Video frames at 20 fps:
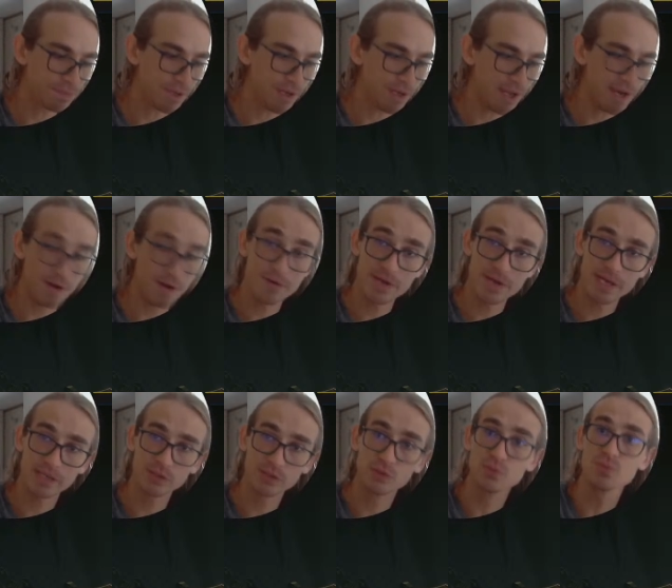
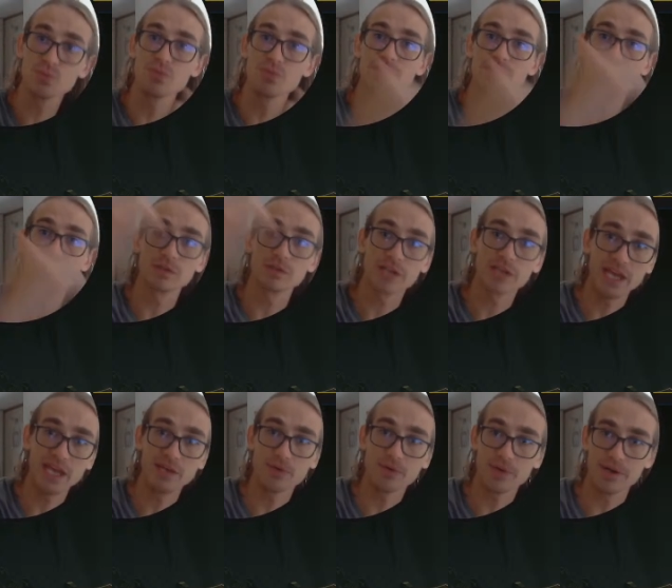area to the
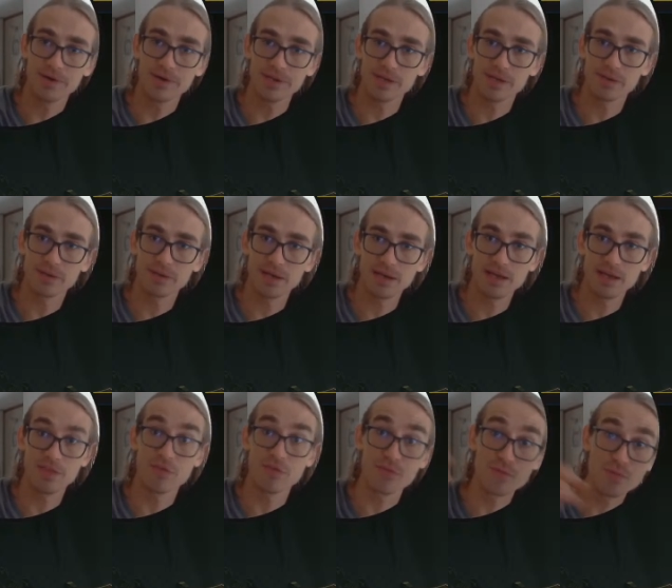volcano area
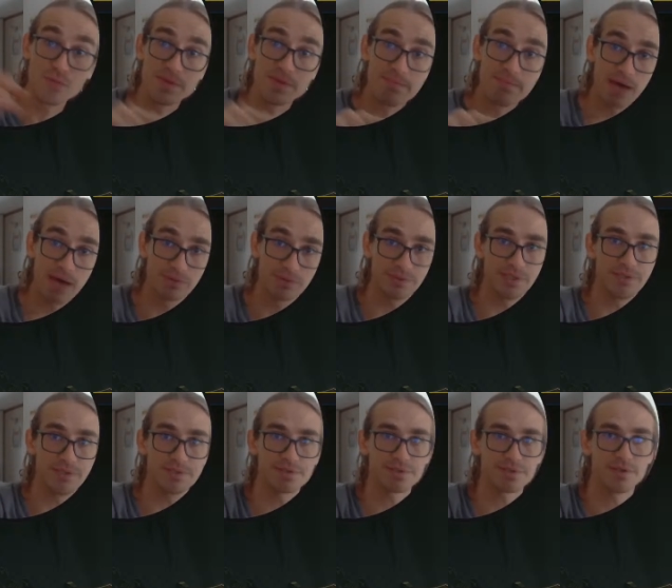through the
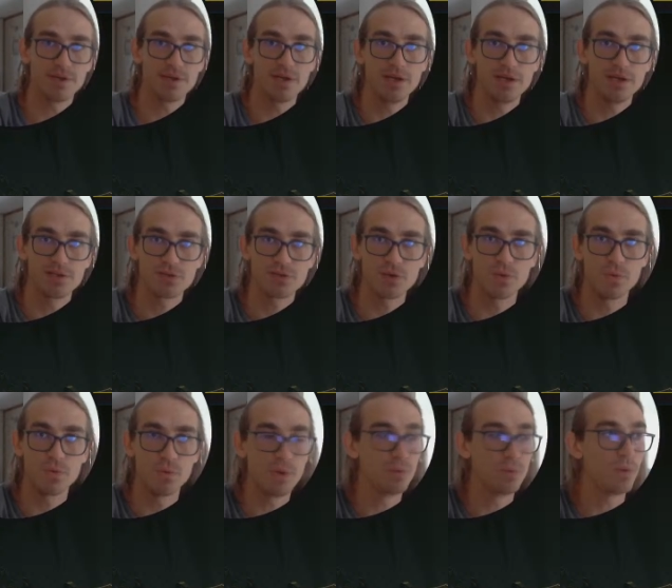mountains.
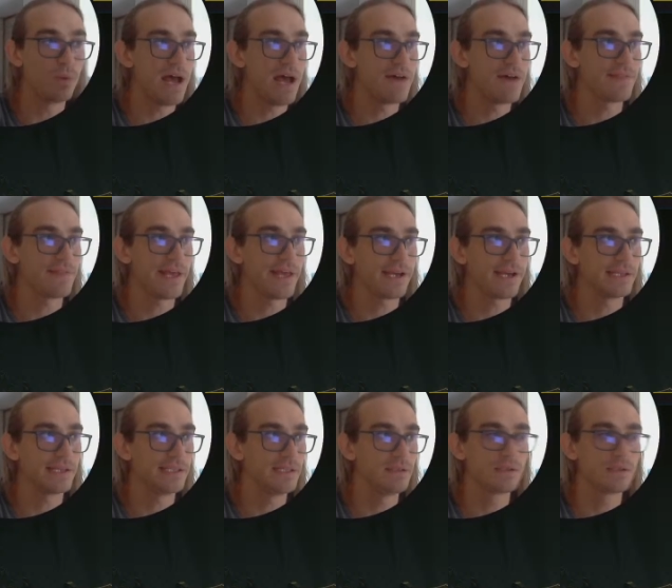So we will have like
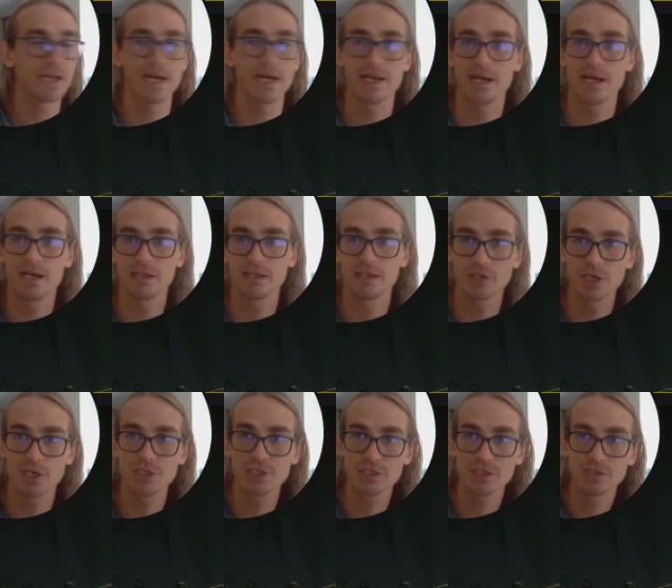a little kind of
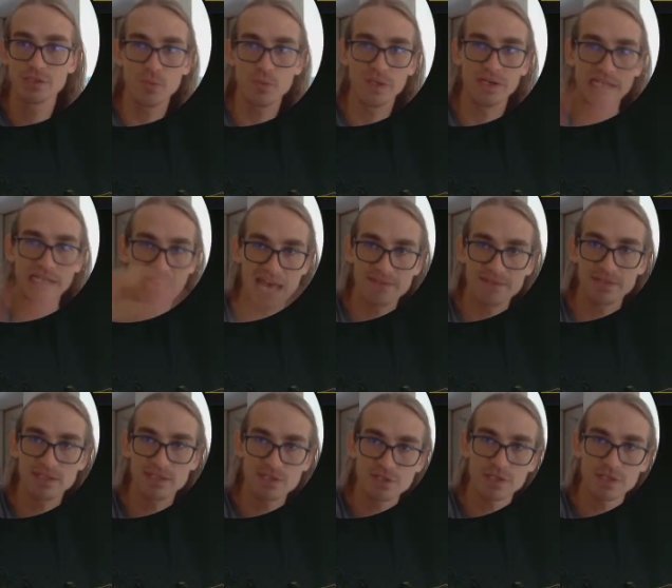dungeon with lava
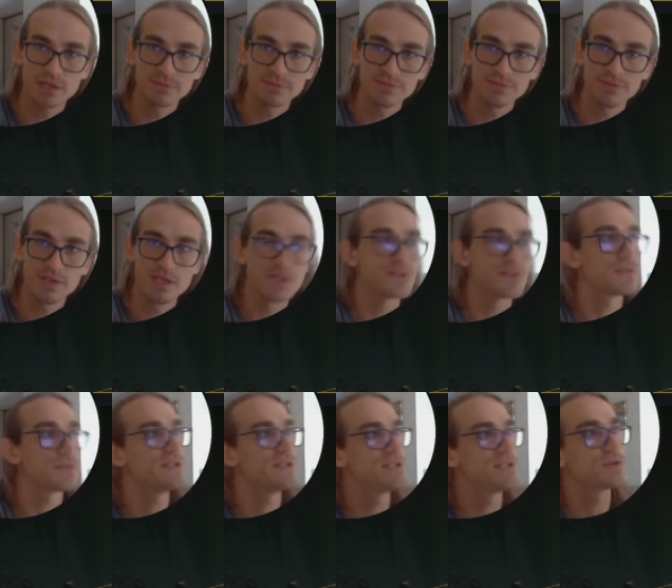and stuff.
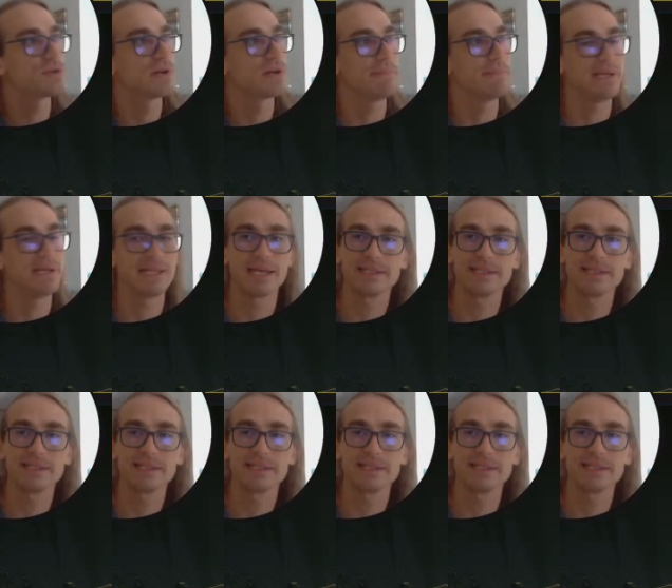So this is gonna be like